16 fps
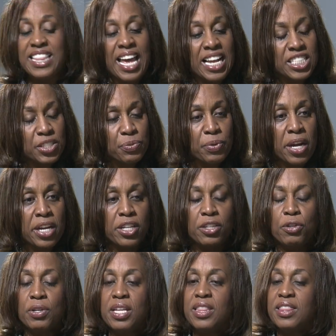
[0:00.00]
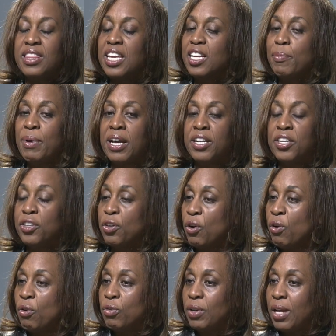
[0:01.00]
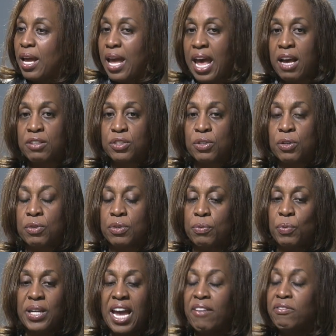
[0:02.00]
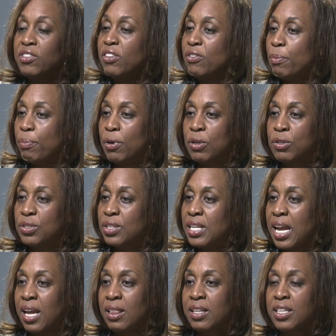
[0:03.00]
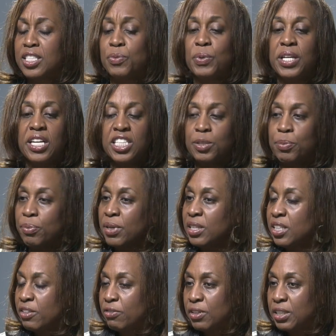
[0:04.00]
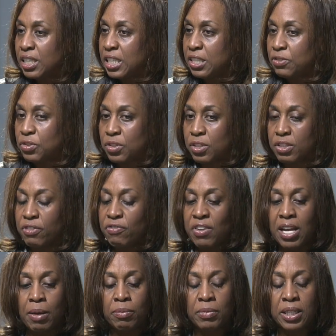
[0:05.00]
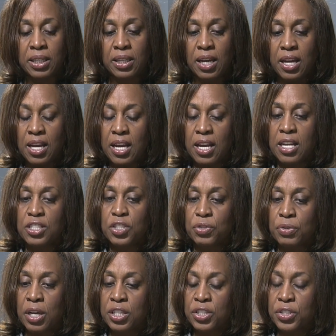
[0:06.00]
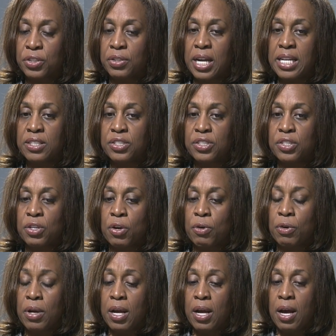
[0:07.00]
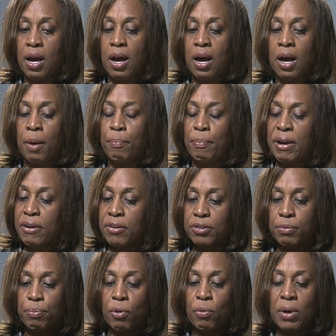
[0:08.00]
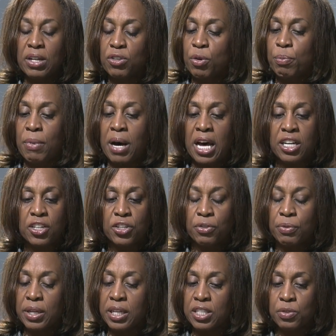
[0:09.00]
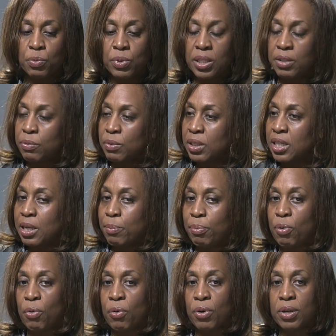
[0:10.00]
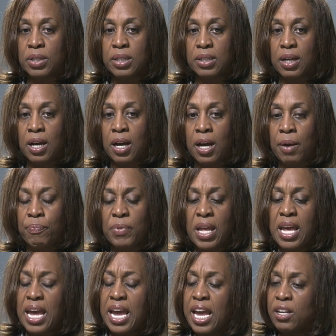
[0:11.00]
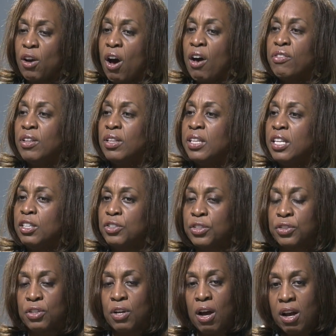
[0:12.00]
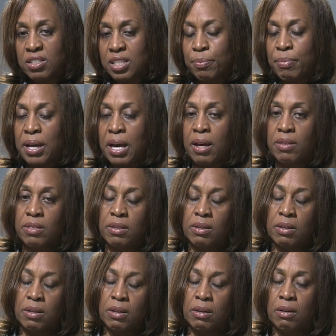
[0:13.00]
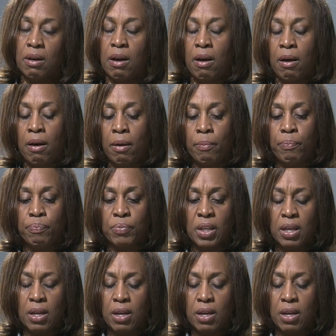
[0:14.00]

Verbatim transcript: That's right. You can think about in your own household. We have different personalities. Right. We each bring different gifts to the family structure, and so um, parent, parental monitoring is really, really important. Um, and all the literature talks about the, um,